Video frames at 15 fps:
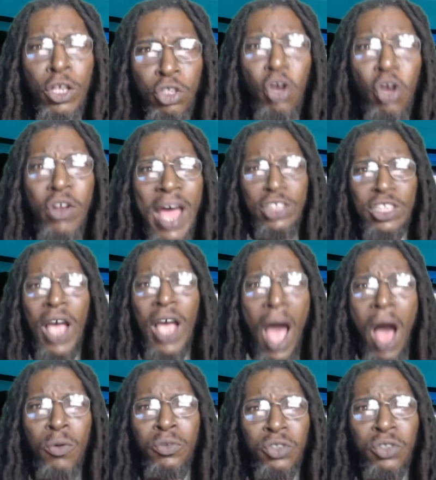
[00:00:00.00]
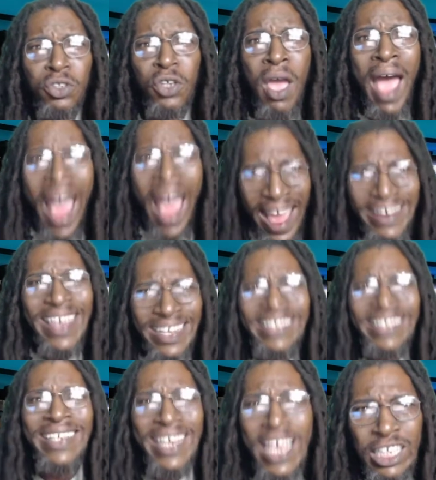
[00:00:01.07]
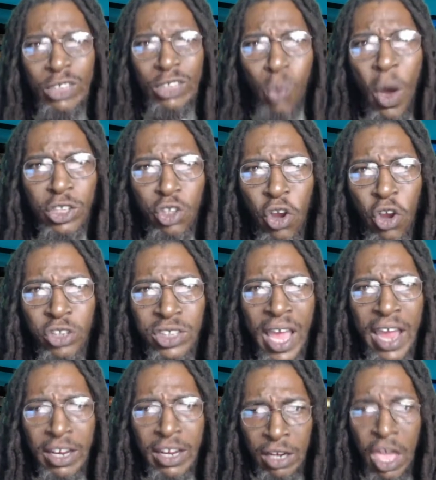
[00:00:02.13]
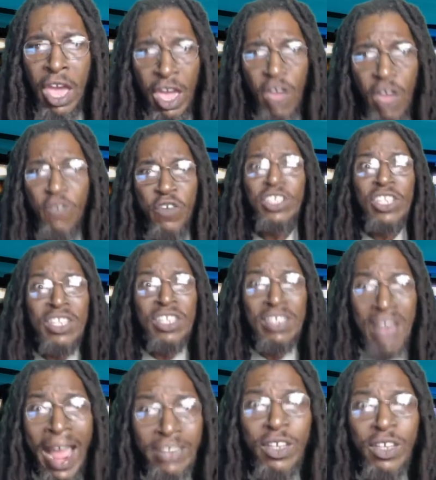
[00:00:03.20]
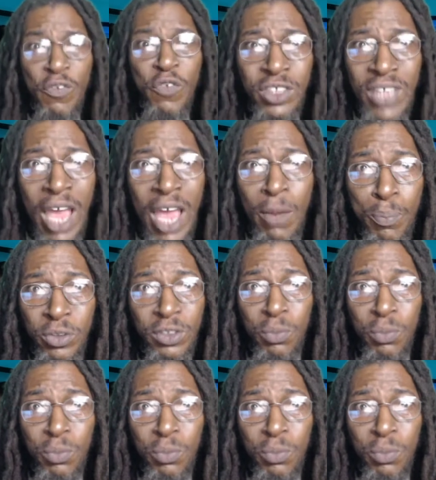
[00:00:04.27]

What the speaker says: So that sounds, and it is what you're saying, if it's 90%